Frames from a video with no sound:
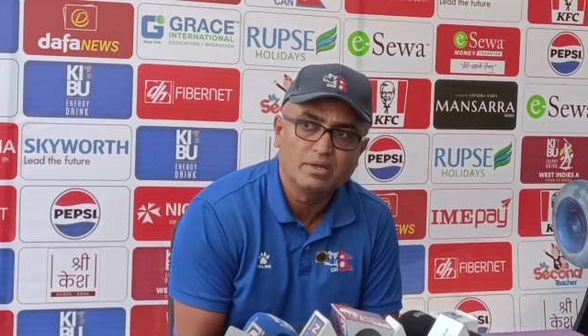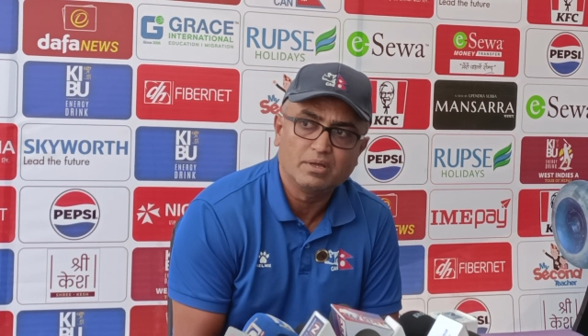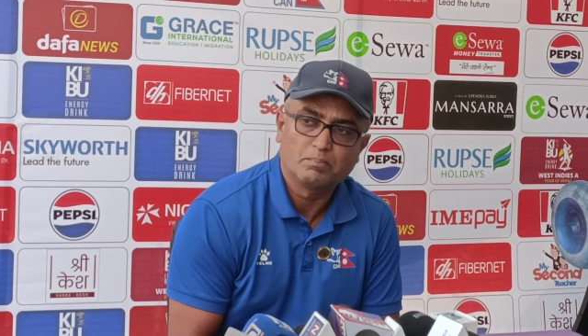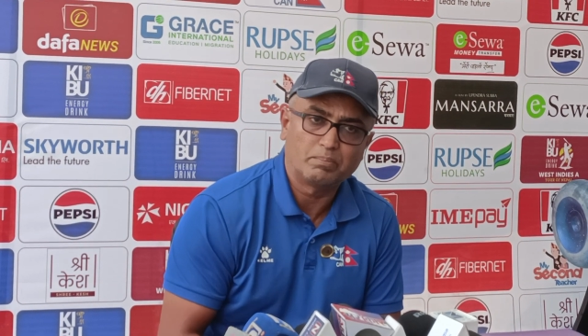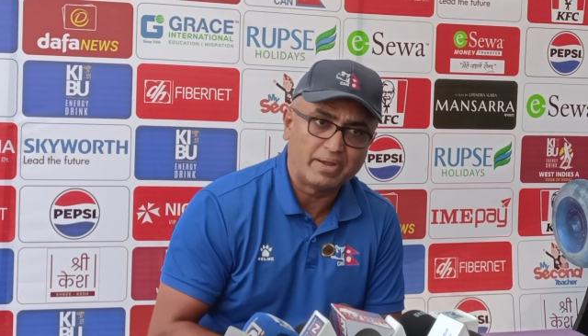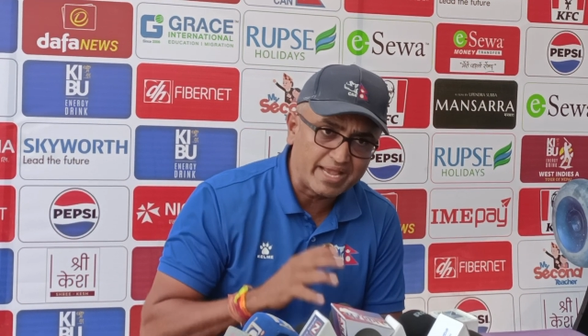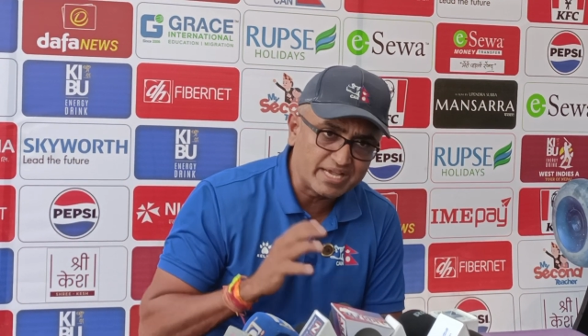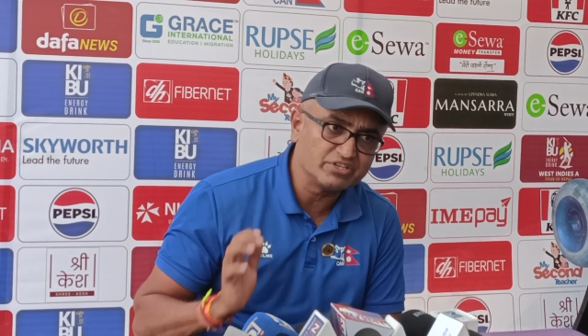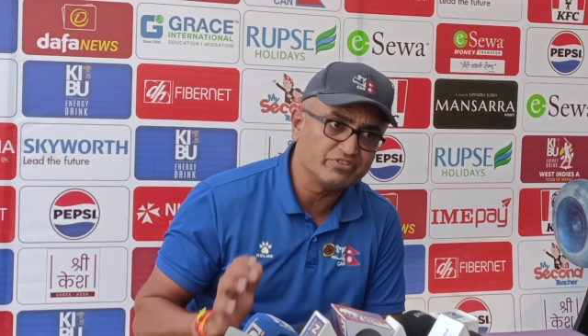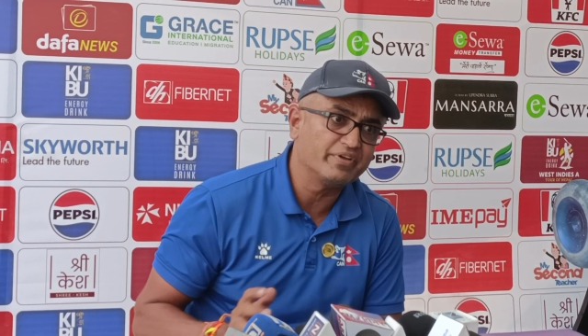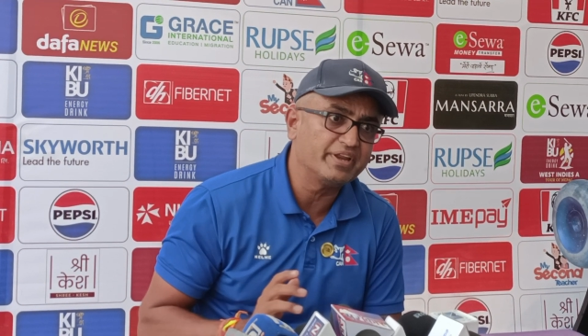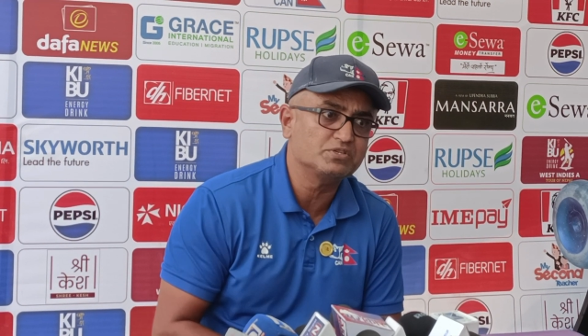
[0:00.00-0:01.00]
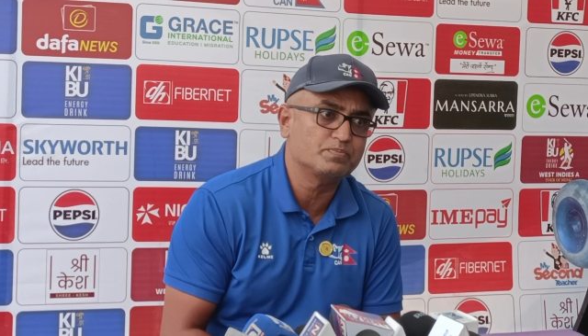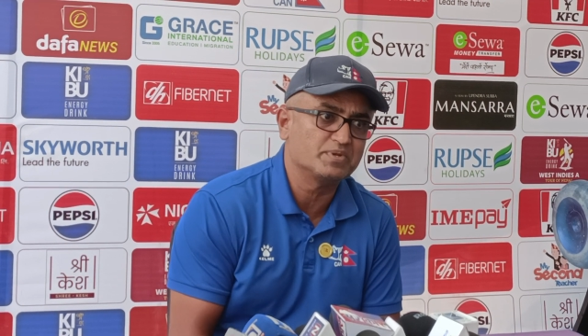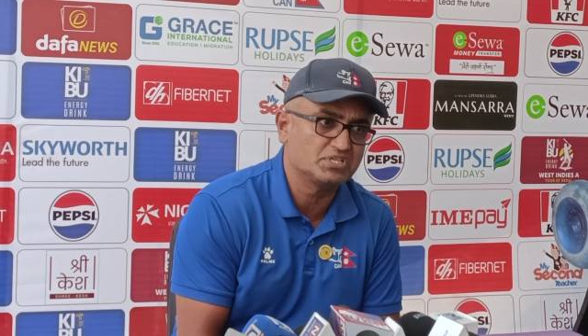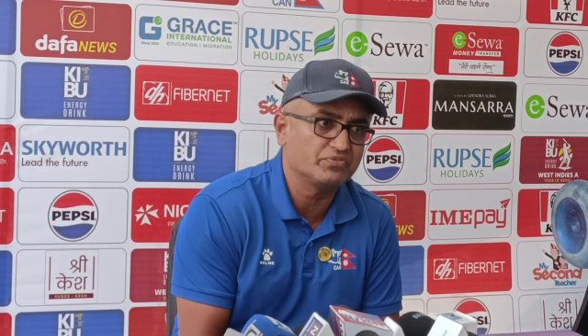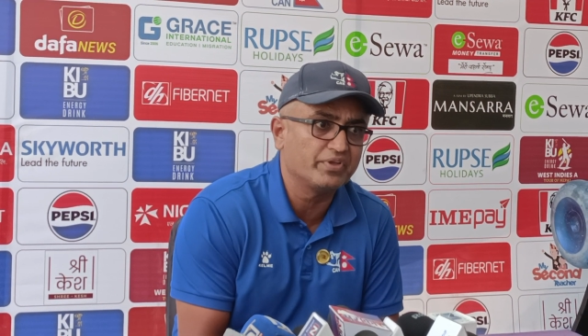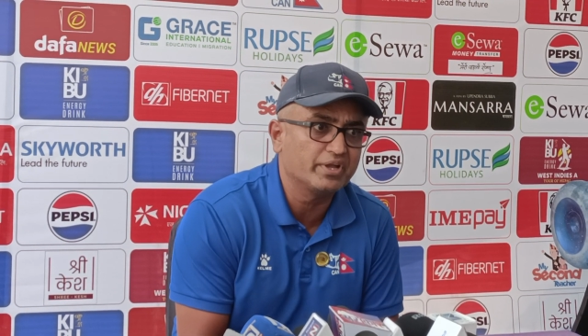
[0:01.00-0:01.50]
plays a very
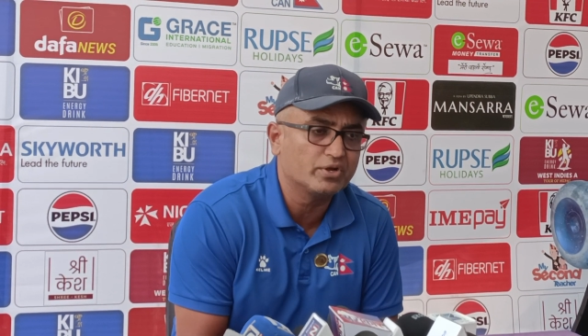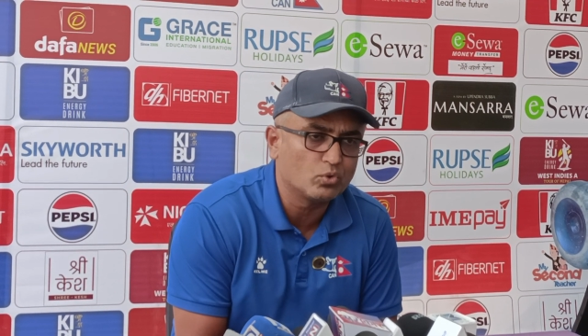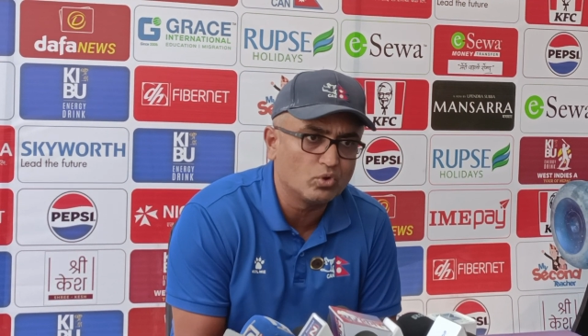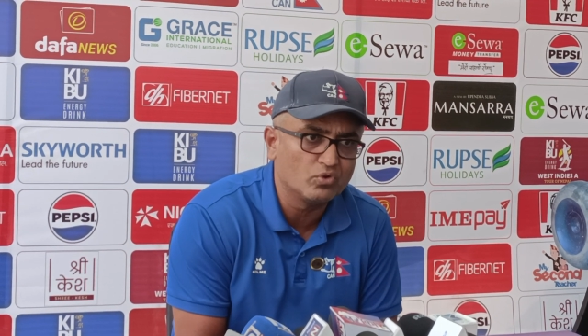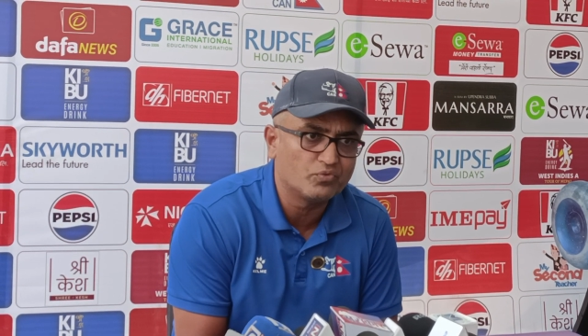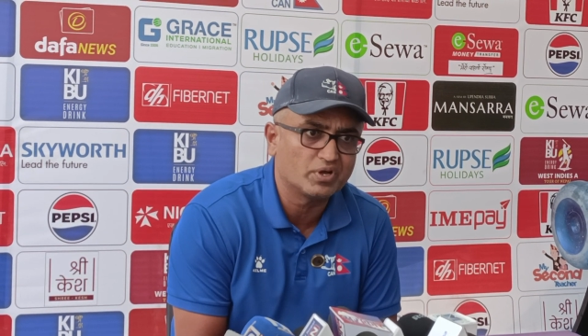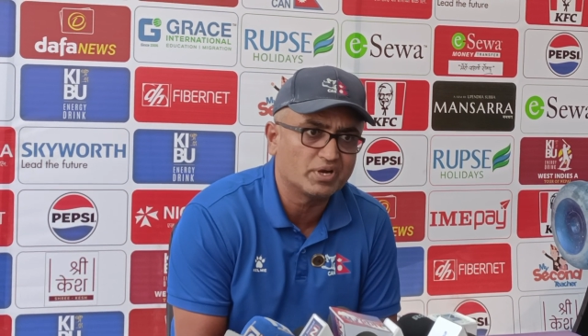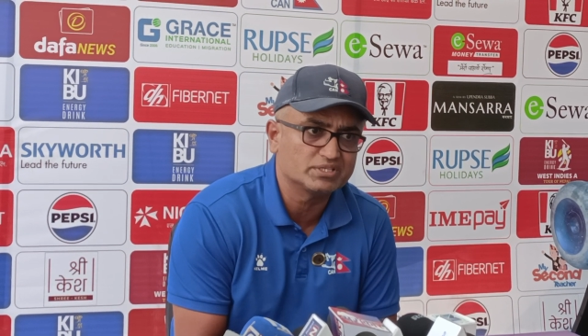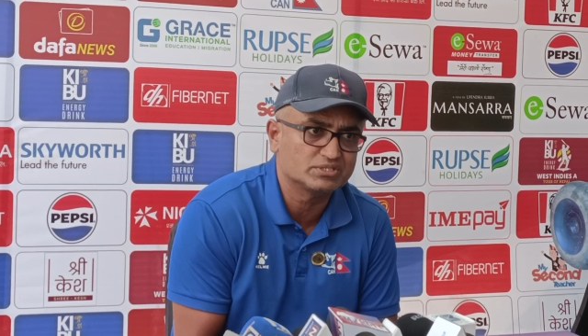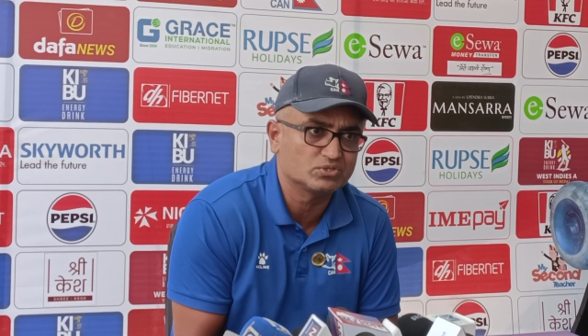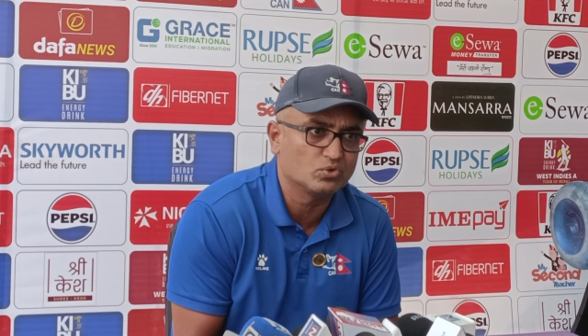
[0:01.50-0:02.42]
specific role for us